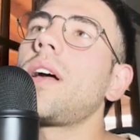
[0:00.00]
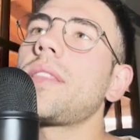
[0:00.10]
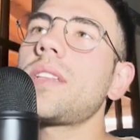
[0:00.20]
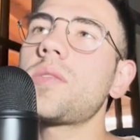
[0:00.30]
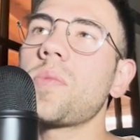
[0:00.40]
And
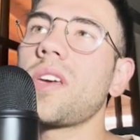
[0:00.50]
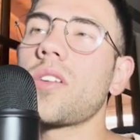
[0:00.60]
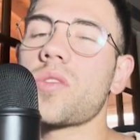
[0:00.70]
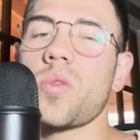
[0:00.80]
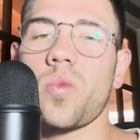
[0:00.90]
that's
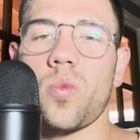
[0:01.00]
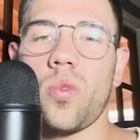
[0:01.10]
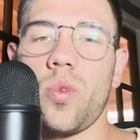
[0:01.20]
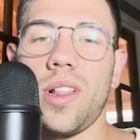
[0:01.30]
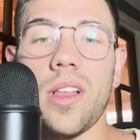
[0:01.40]
because
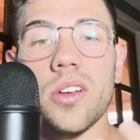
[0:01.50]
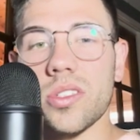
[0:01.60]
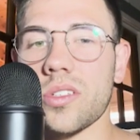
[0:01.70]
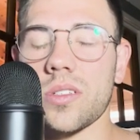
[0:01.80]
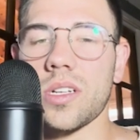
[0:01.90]
we
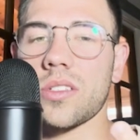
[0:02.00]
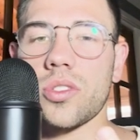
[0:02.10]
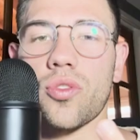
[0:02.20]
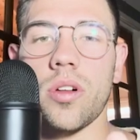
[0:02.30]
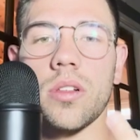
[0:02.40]
lost the
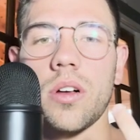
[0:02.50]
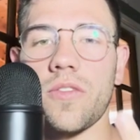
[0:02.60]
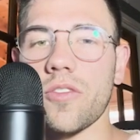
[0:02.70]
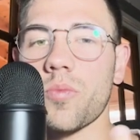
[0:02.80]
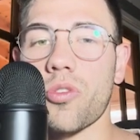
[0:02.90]
control
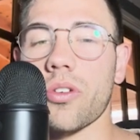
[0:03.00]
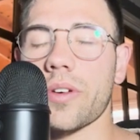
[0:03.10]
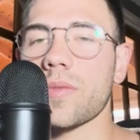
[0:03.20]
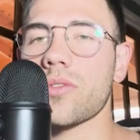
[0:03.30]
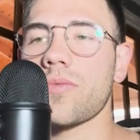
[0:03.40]
of our
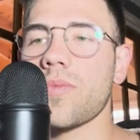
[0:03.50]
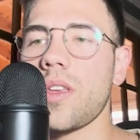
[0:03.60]
programs.